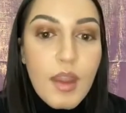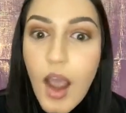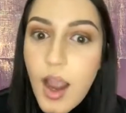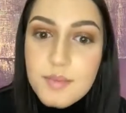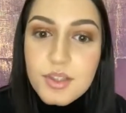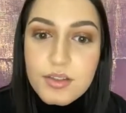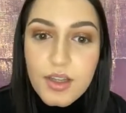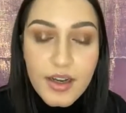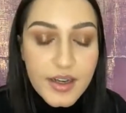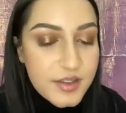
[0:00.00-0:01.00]
I'm so
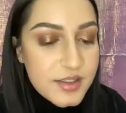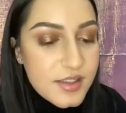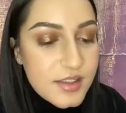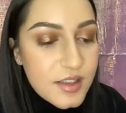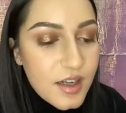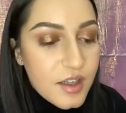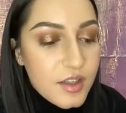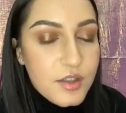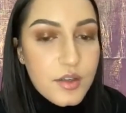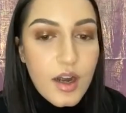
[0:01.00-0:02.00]
sorry. This is the
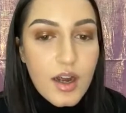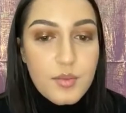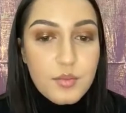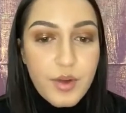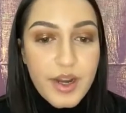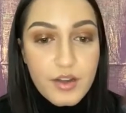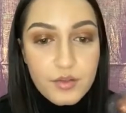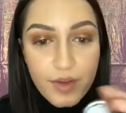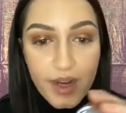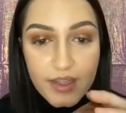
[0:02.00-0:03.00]
color
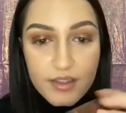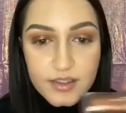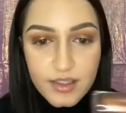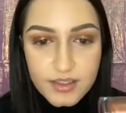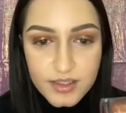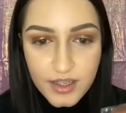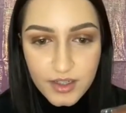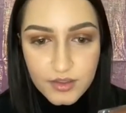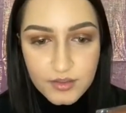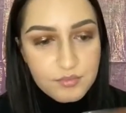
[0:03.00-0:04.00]
Rayon Rays. It's like
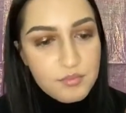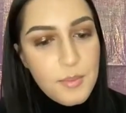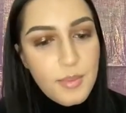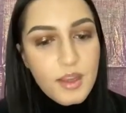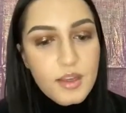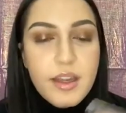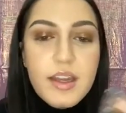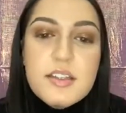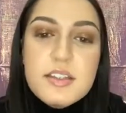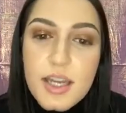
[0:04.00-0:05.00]

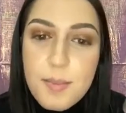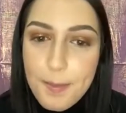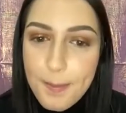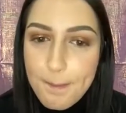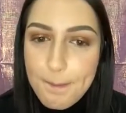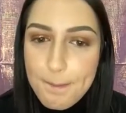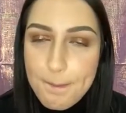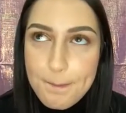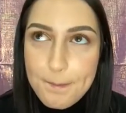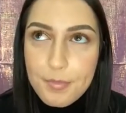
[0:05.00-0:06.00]
a deep
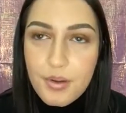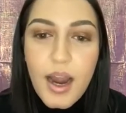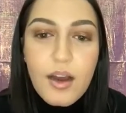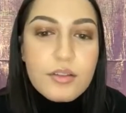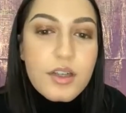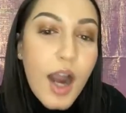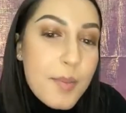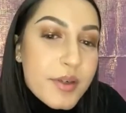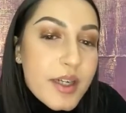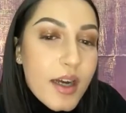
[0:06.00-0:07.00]
brown
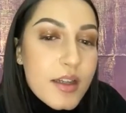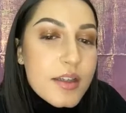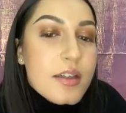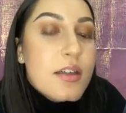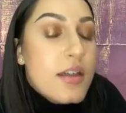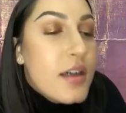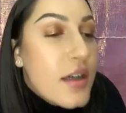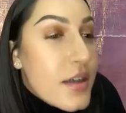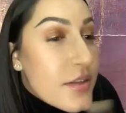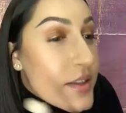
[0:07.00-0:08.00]
coppery color.
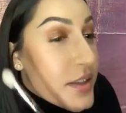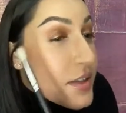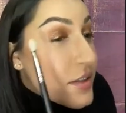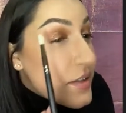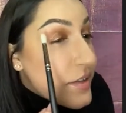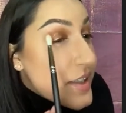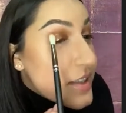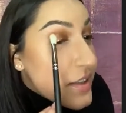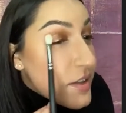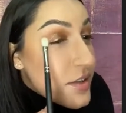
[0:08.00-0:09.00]
Uh-oh, see it's
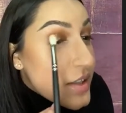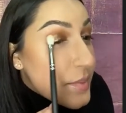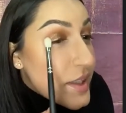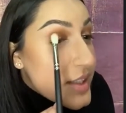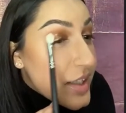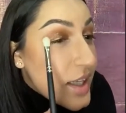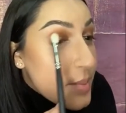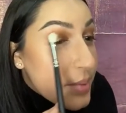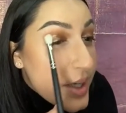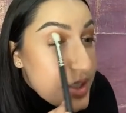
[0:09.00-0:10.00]
creasing a little, so I'm going to take
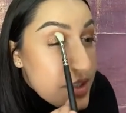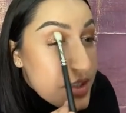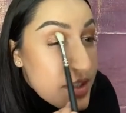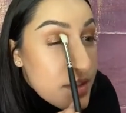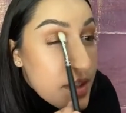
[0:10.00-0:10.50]
that brush and just